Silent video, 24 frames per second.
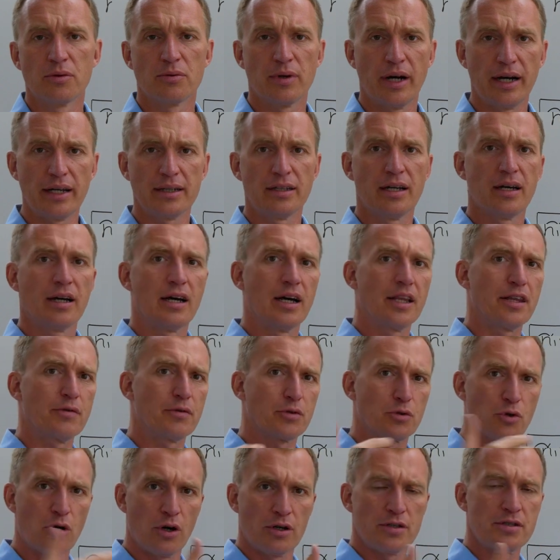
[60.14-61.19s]
right? And they
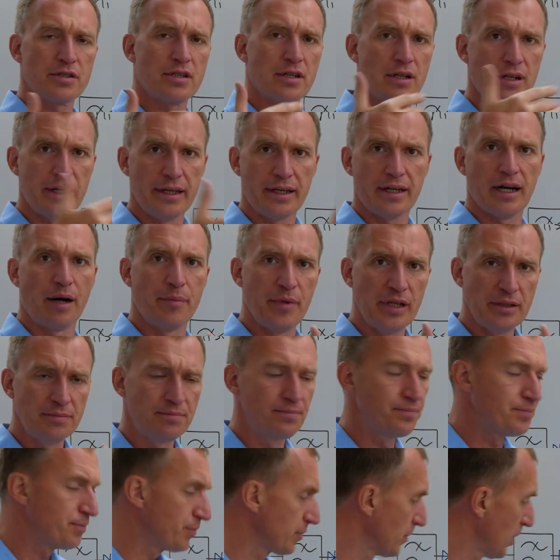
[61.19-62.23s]
would constantly come
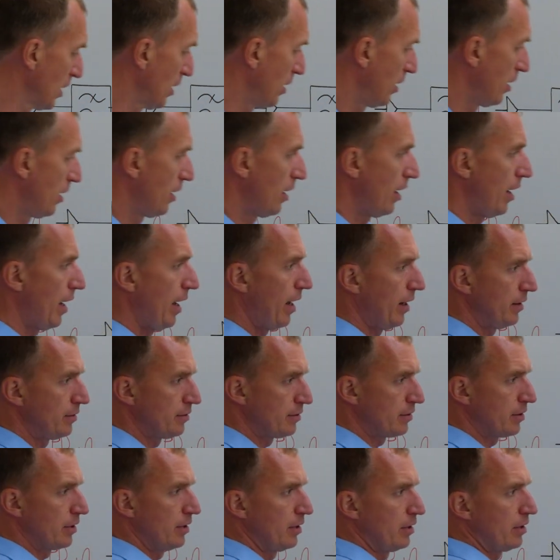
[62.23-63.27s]
in,
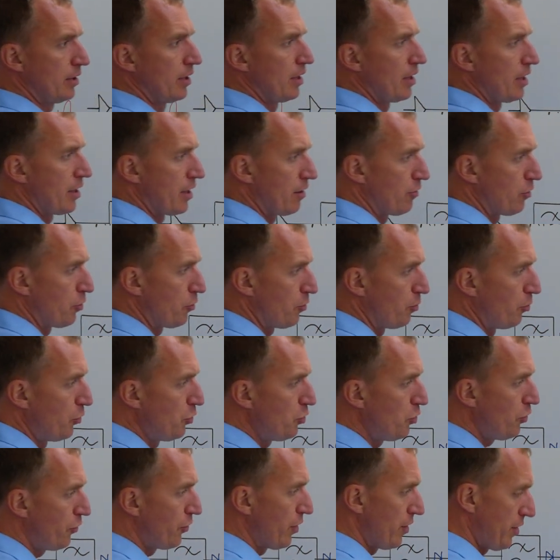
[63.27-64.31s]
and they would
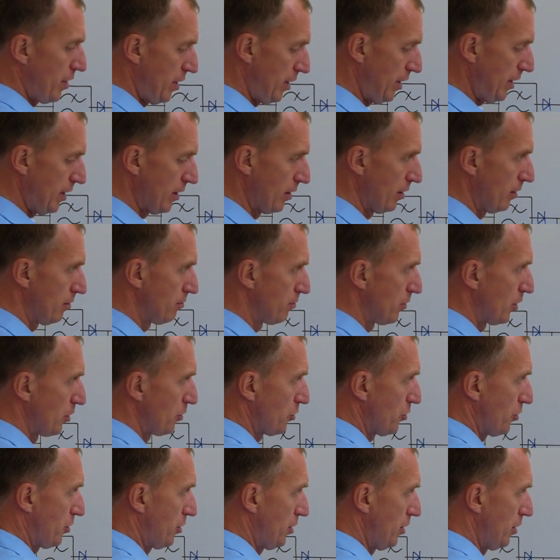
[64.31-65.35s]
move the needle
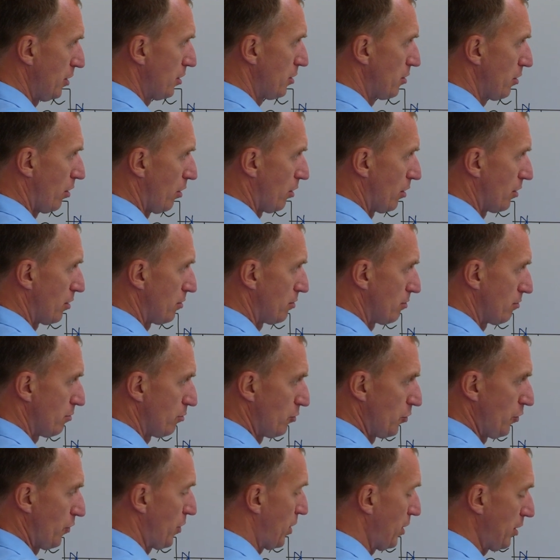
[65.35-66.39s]
to here or
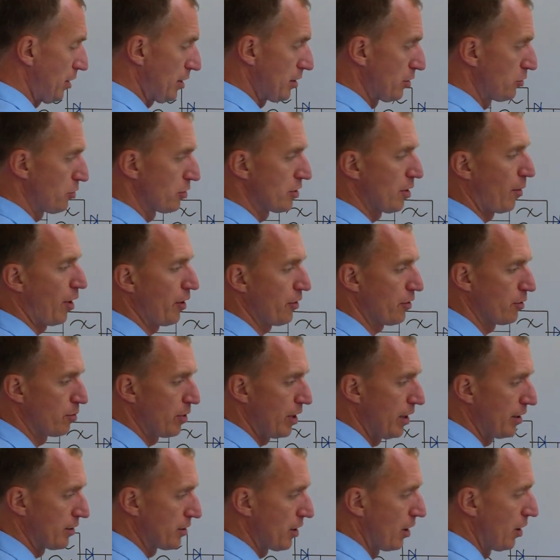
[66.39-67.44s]
move the needle to some other
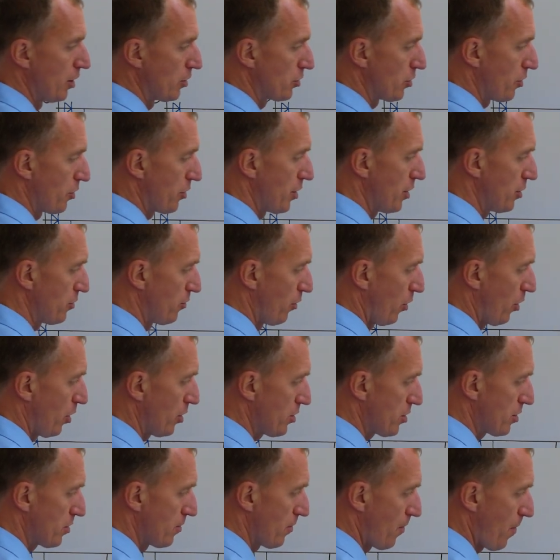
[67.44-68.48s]
place. So this
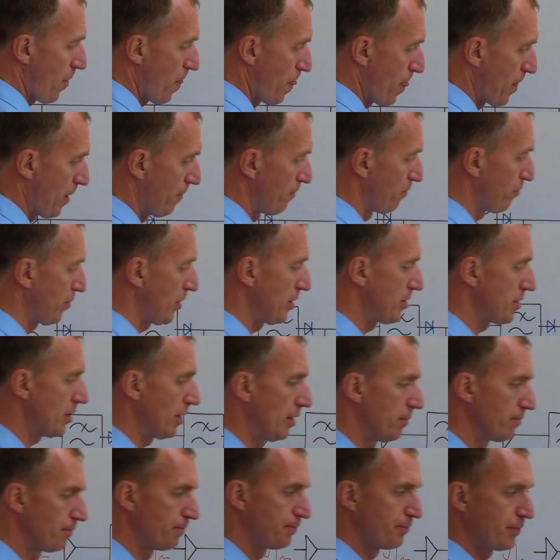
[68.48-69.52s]
was
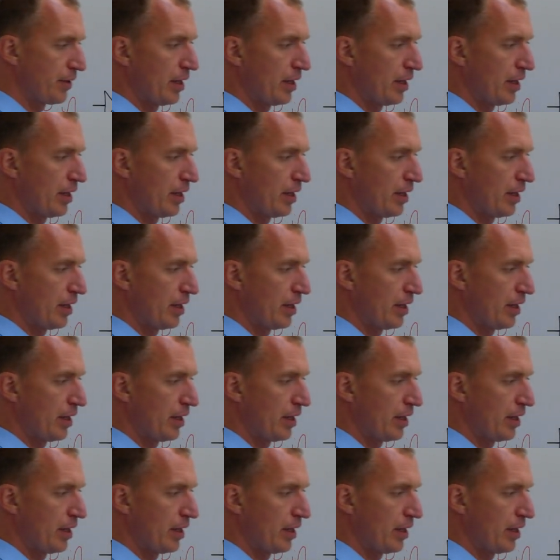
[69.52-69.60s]
PC.